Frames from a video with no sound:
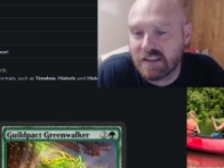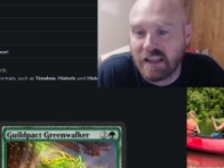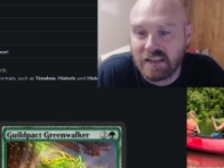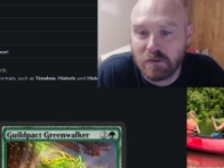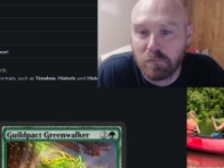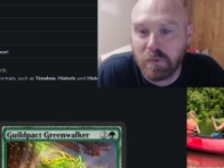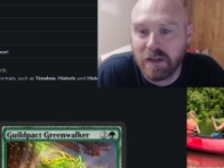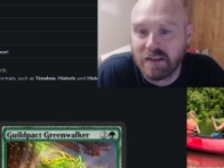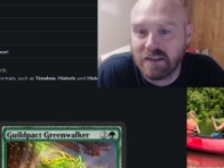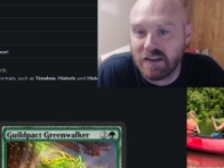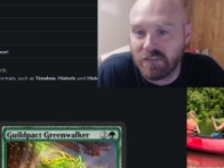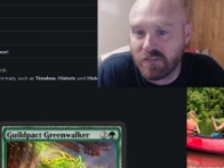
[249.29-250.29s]
that's a
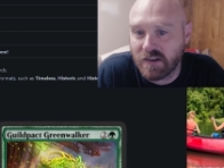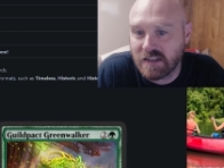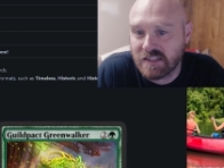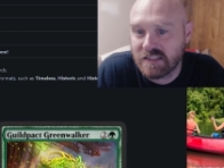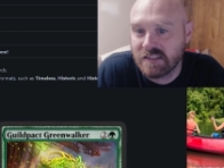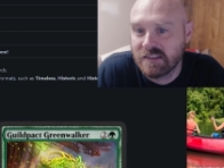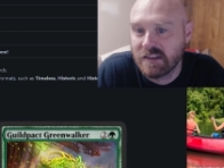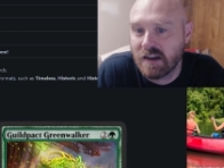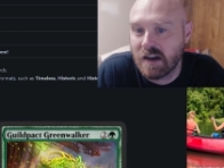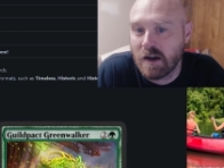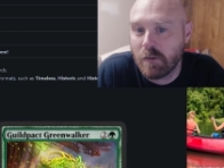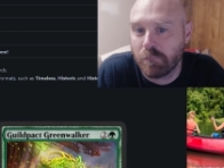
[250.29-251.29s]
big difference.
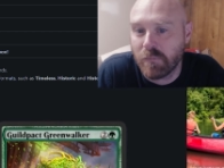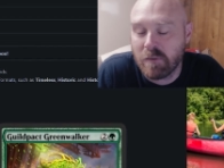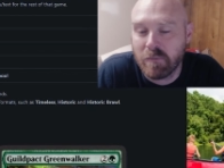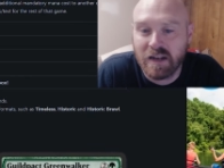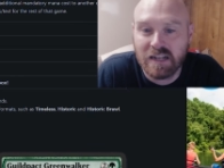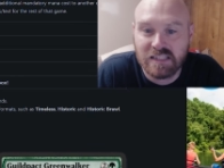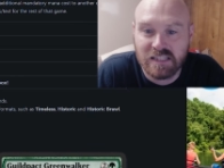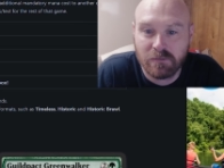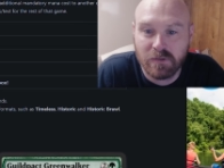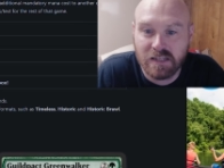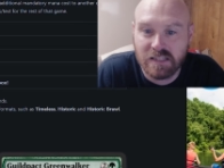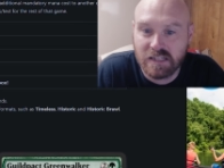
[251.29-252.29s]
It may not seem
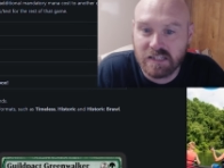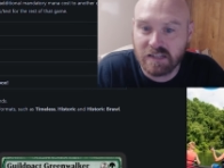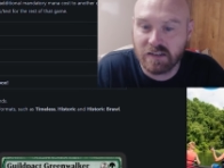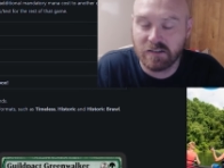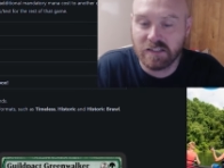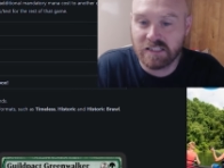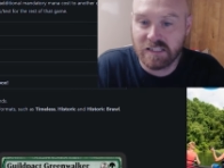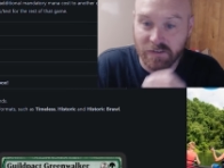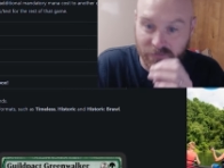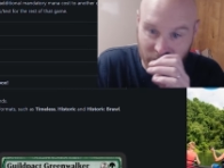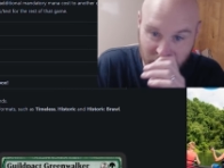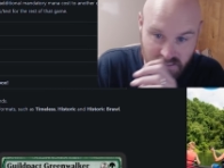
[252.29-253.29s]
like such a huge
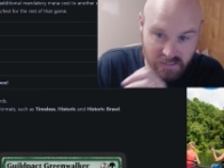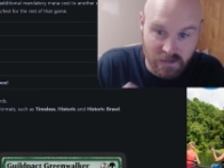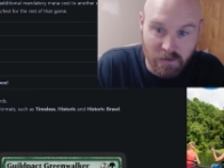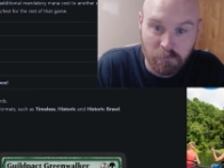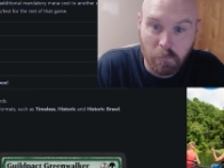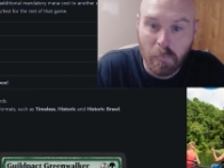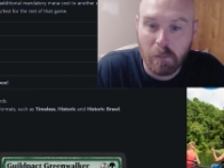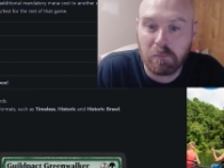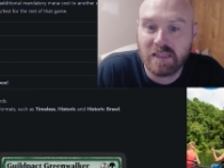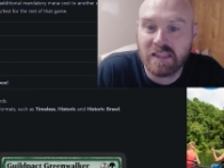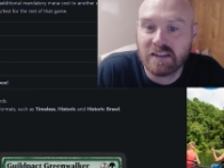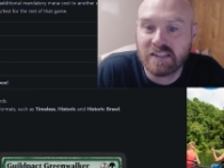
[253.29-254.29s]
difference,
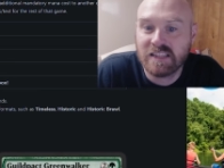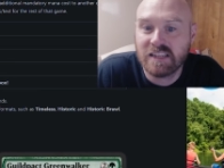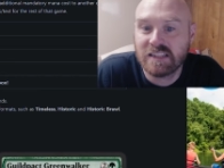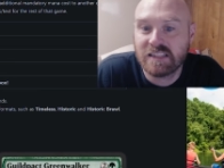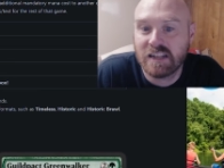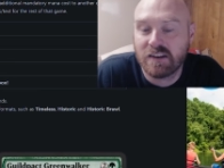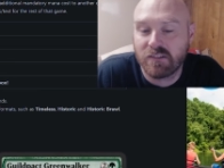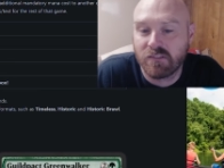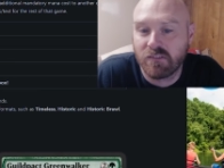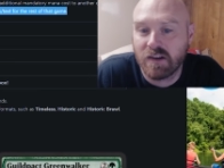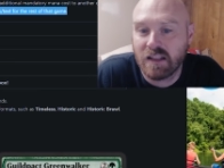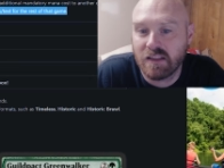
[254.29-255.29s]
but there's things that are
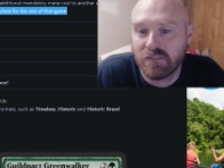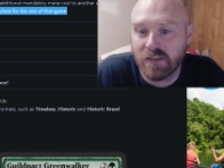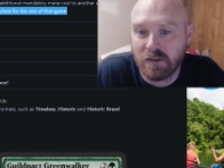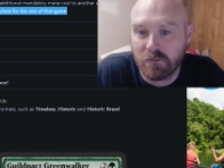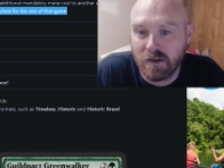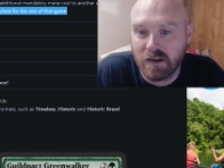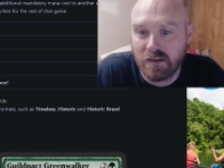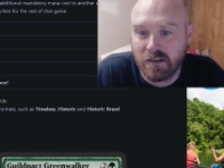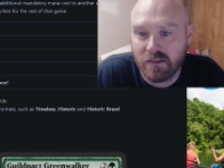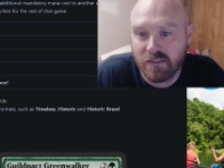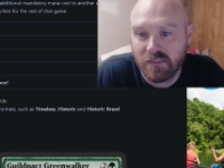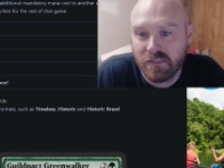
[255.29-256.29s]
relevant
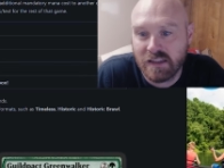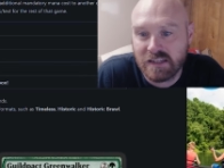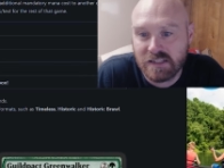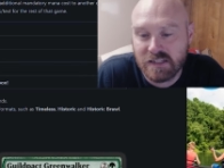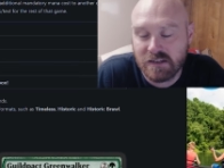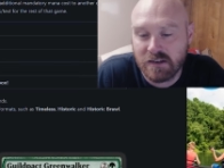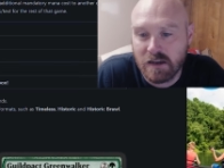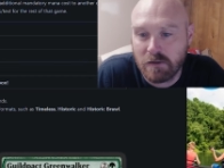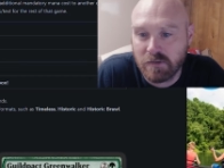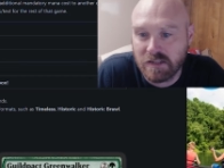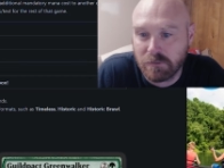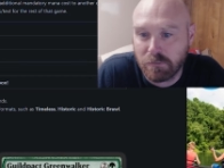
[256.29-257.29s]
where this could
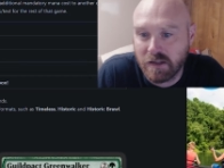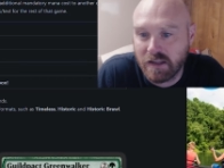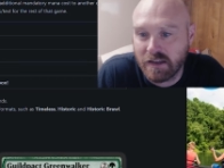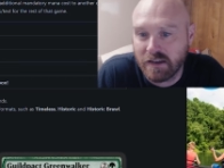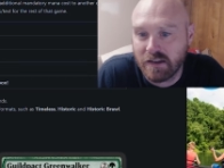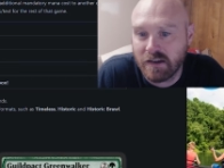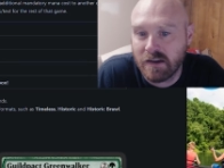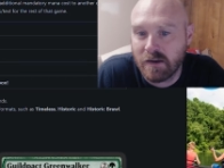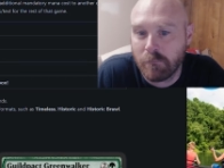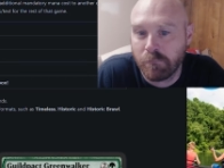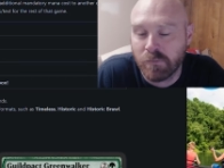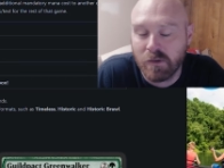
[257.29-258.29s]
come into play.
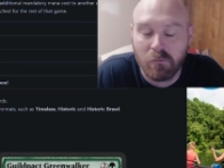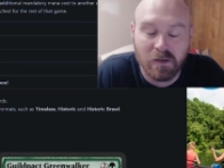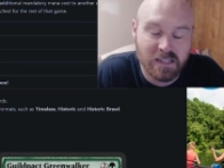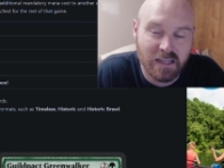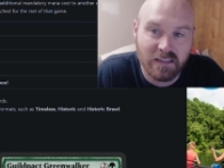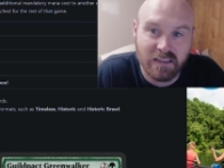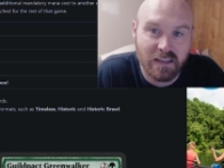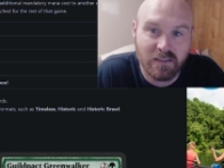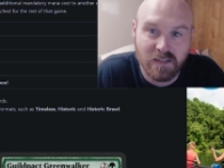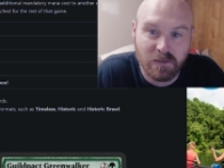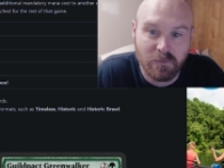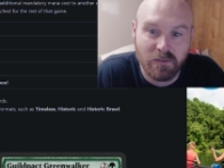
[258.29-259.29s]
Once again, thinking of
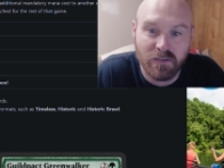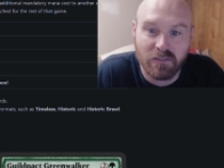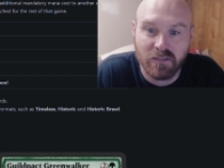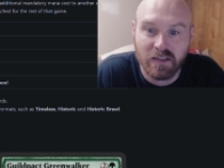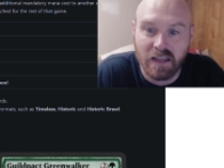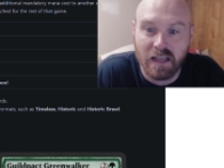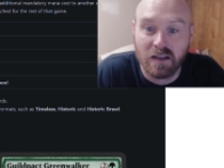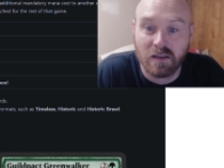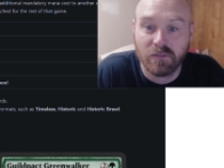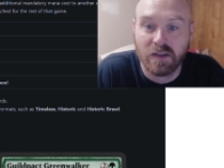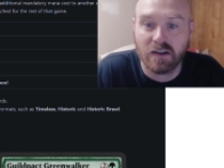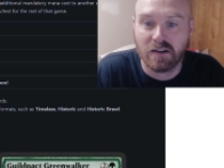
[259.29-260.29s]
some of my favorite like
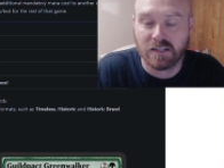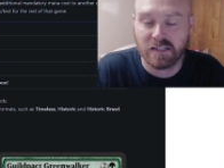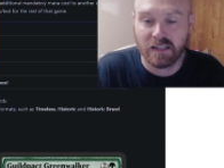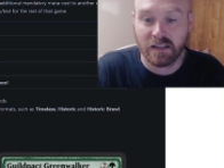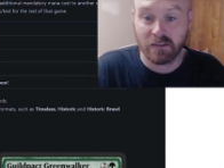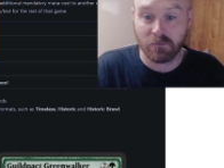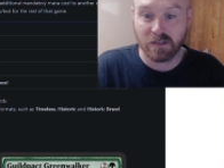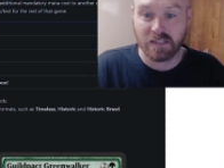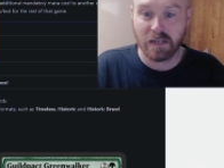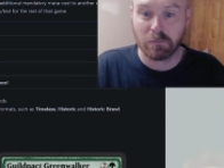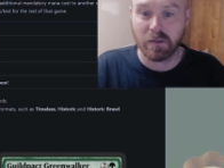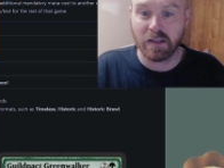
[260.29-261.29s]
Alchemy cards and ones
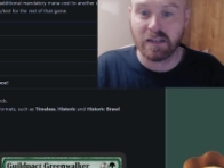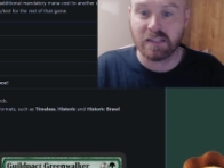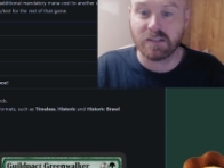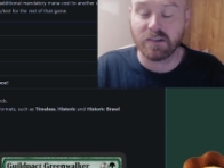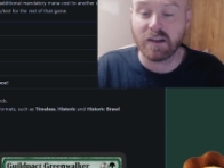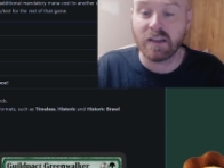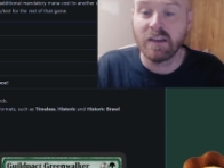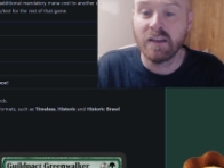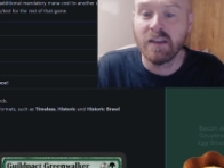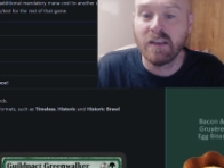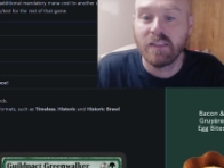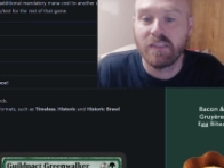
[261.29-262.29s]
that I play in Historic.
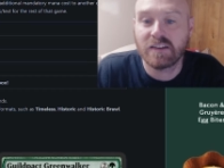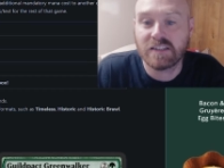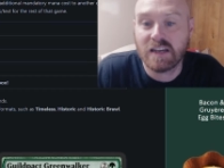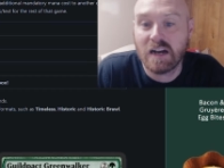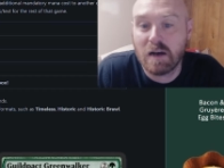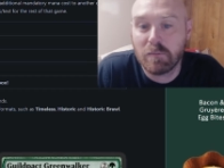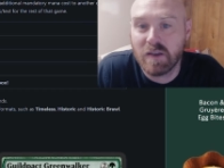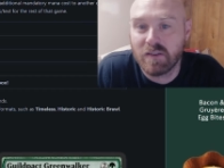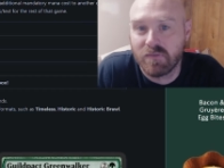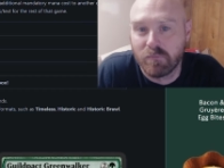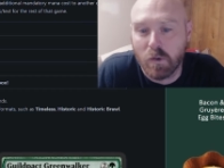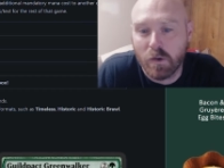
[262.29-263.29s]
There's Kami
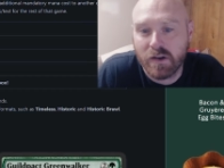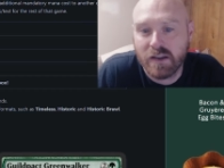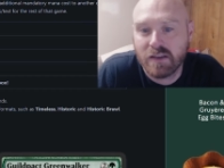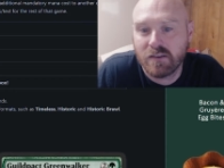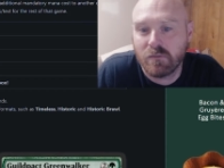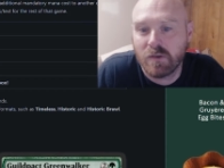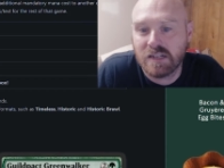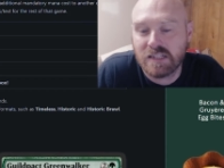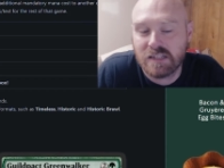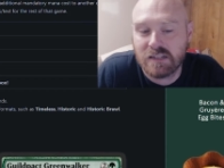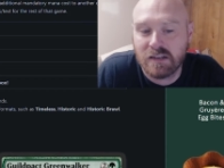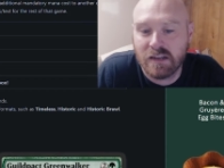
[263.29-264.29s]
of Mourning,
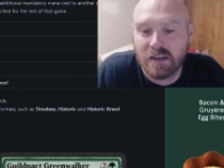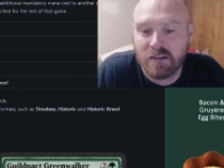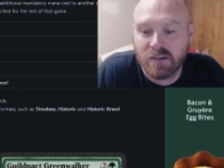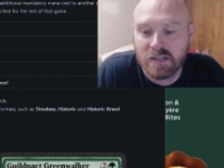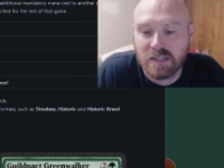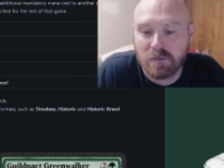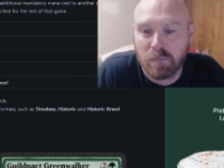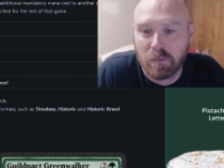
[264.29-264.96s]
which a creature